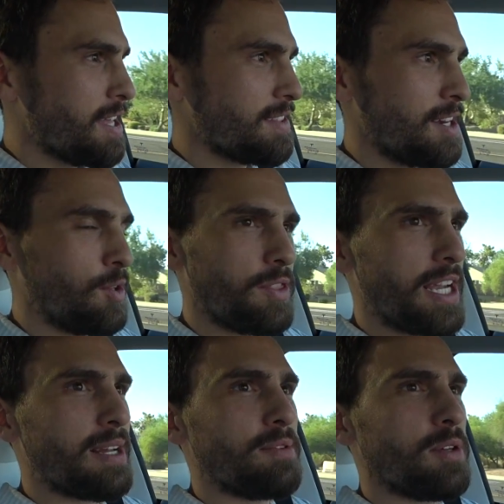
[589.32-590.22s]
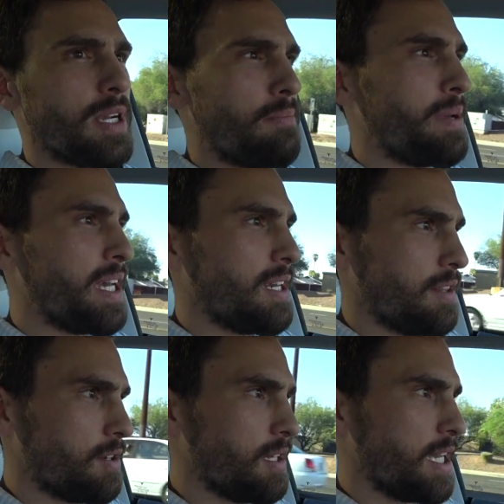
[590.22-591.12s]
They don't think I'm doing a bit.
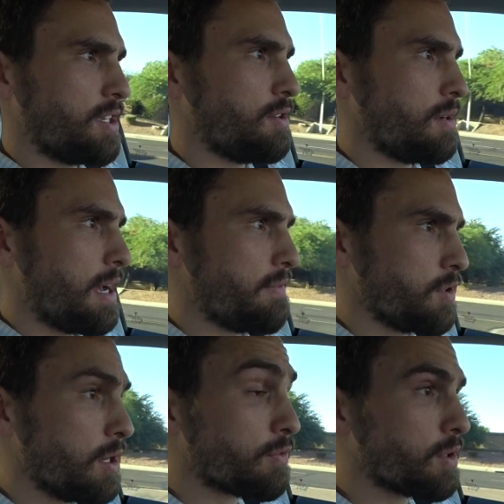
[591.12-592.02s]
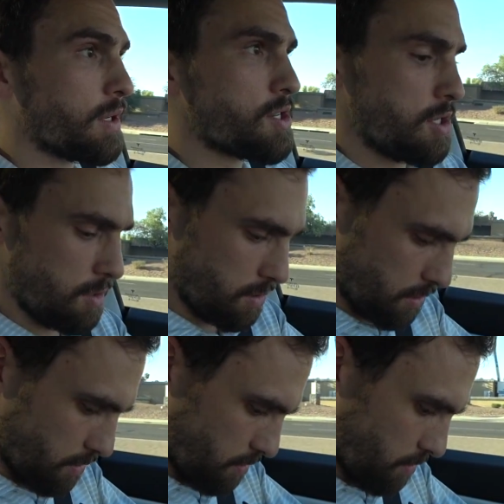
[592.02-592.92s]
They're like, you have real
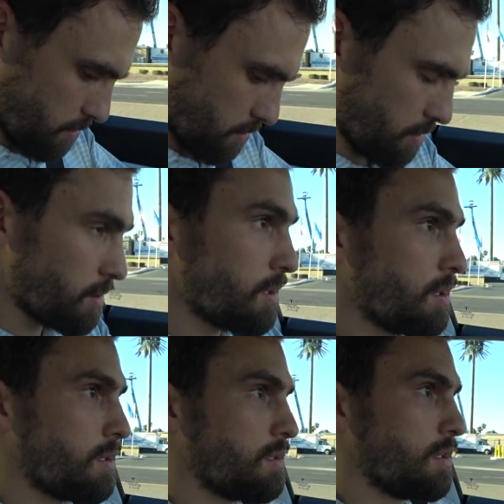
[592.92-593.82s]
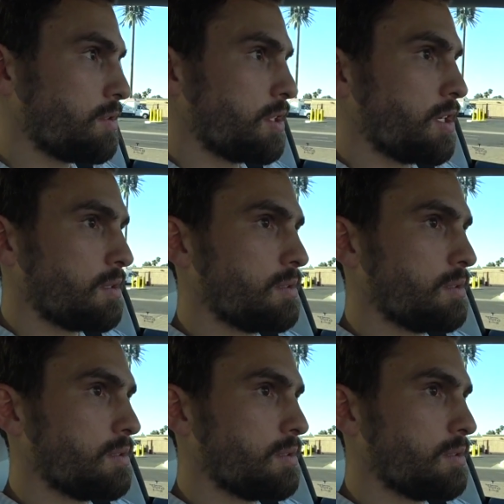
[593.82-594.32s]
issues. Oh no.